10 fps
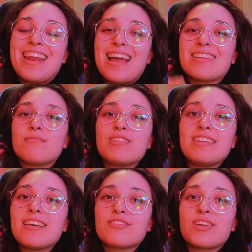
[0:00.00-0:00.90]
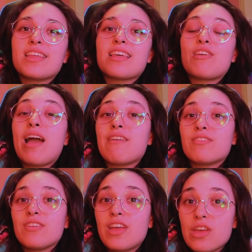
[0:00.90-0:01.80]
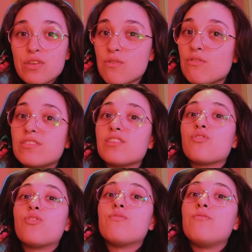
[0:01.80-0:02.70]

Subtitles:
and it has some details on it that you have to use in your